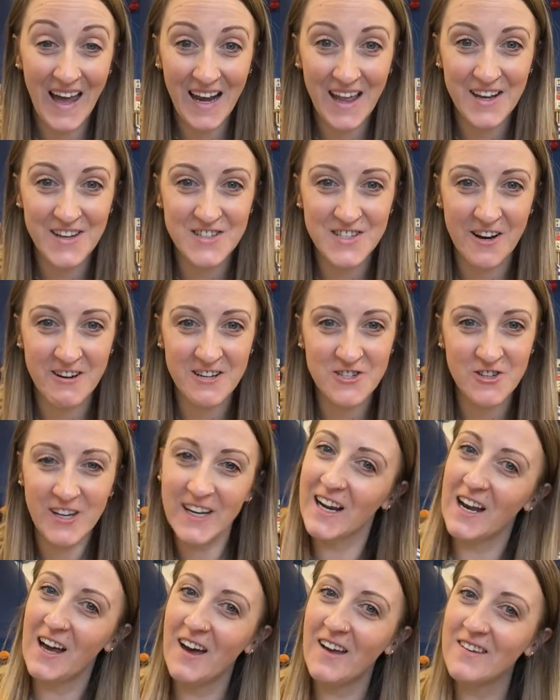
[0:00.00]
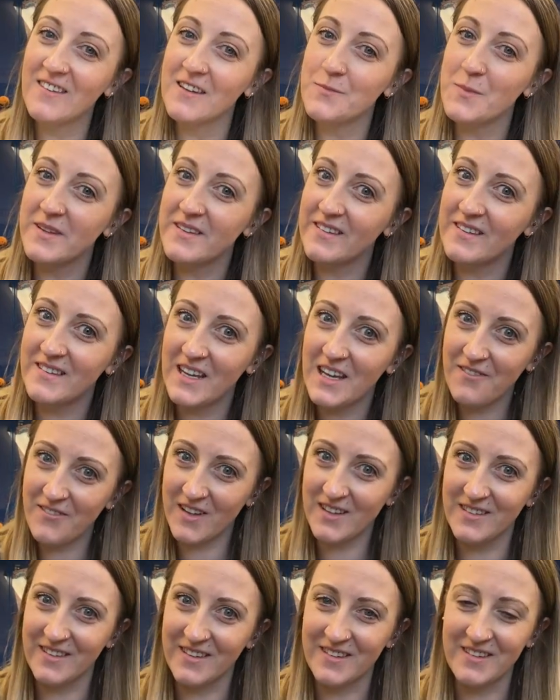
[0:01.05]
Hi, Cherry Tree class, it's Mrs.
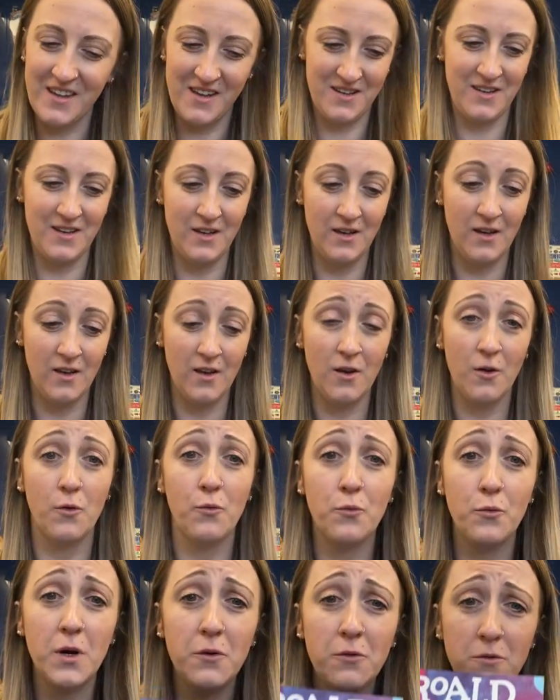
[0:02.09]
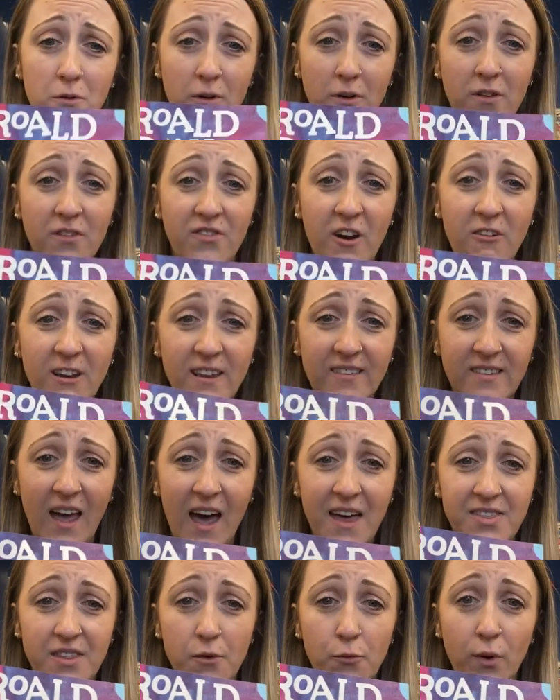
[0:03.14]
Stevens. Well, it's very
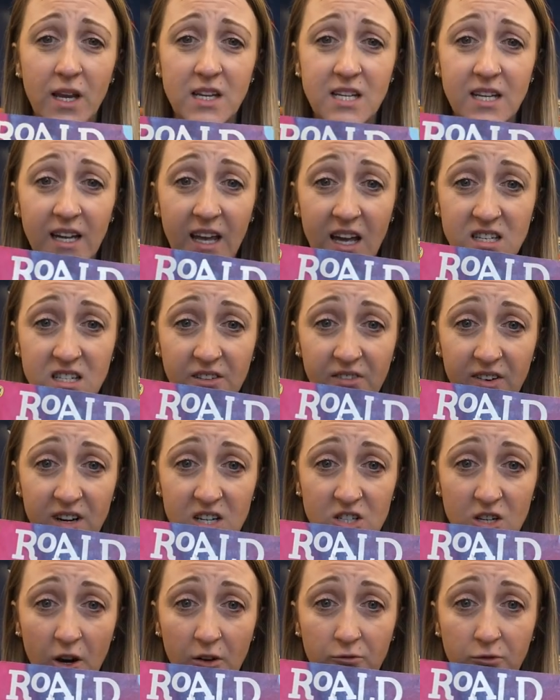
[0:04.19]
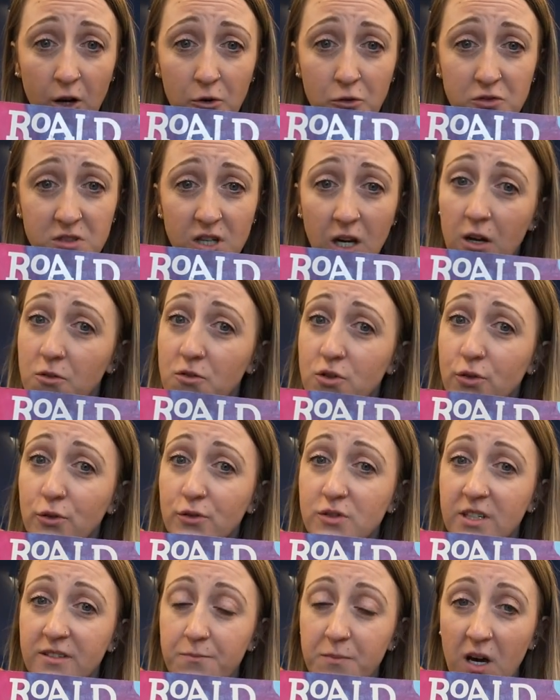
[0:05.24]
sad that we didn't get to finish our Roald Dahl
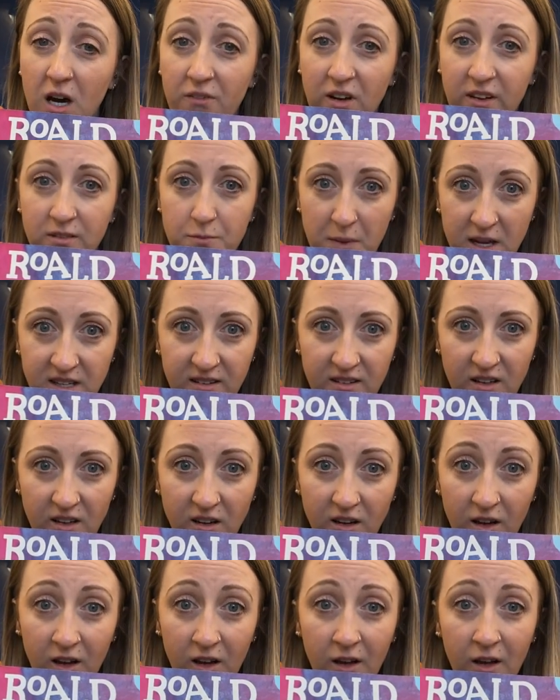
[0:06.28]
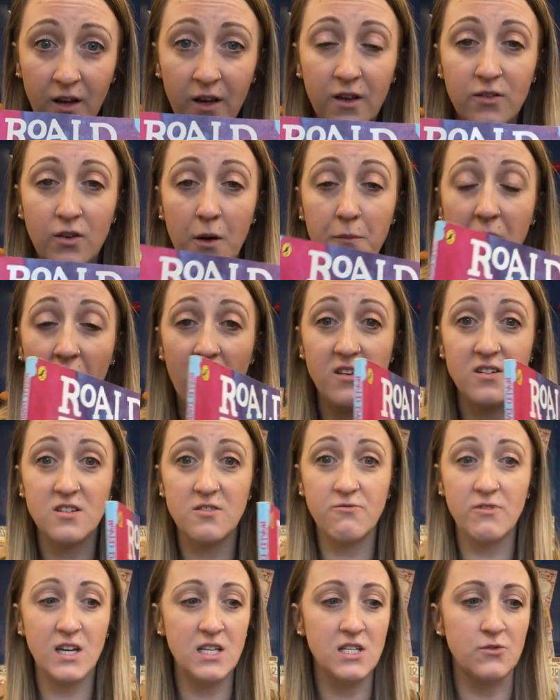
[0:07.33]
George's Marvellous Medicine, so I'm going to
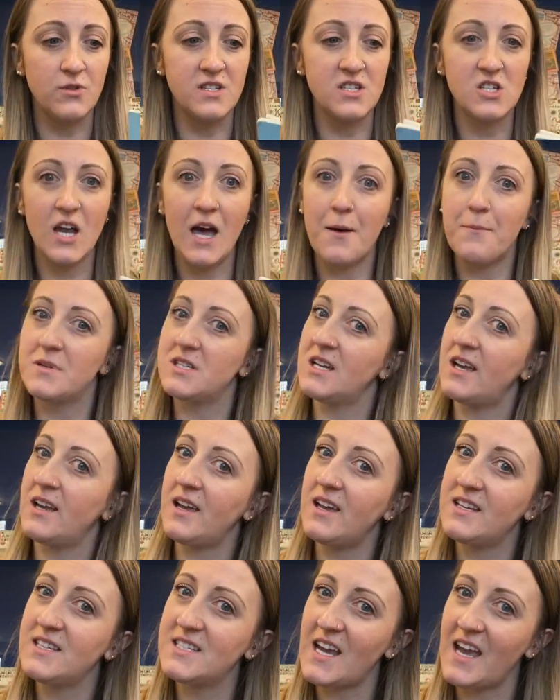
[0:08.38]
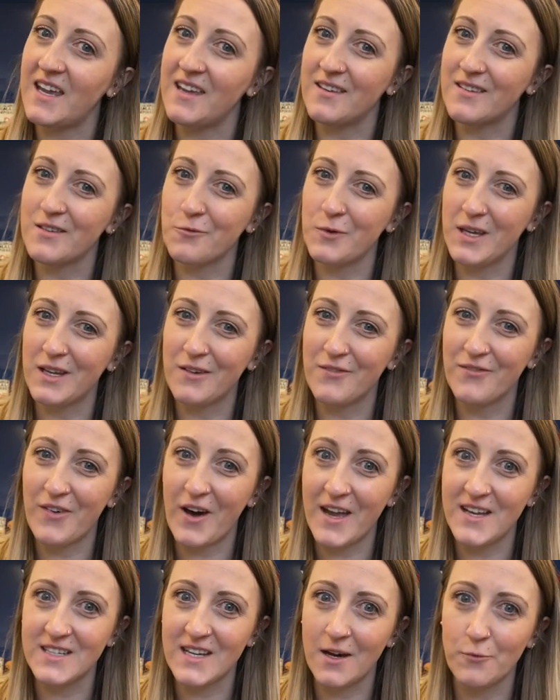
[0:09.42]
read you a chapter a day so we can
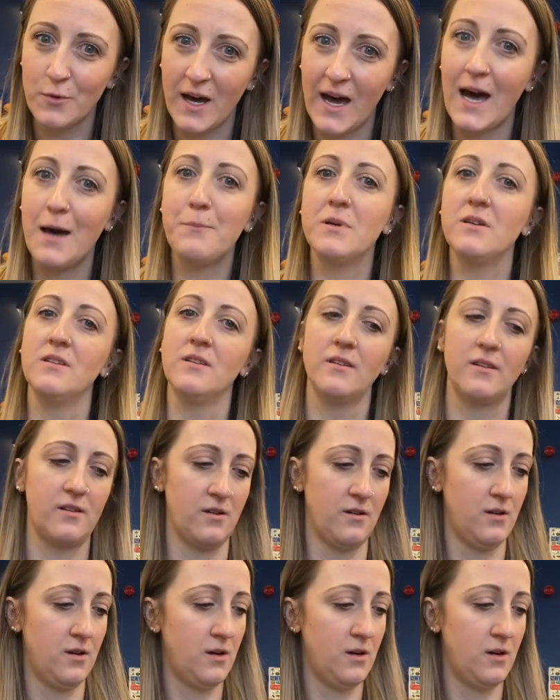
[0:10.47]
find out what happens.